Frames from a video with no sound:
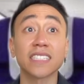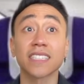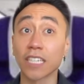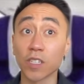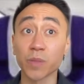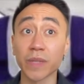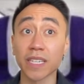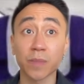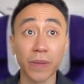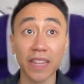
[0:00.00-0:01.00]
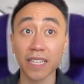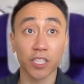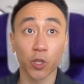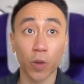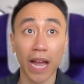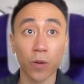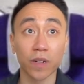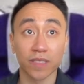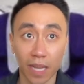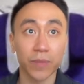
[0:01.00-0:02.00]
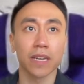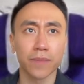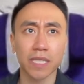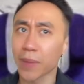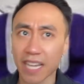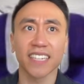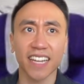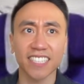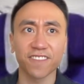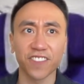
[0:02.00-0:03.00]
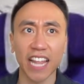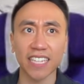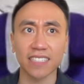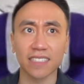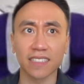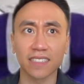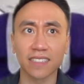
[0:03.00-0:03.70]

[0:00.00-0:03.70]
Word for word: Excuse me, it's been like two hours. I'm gonna miss my connecting flight.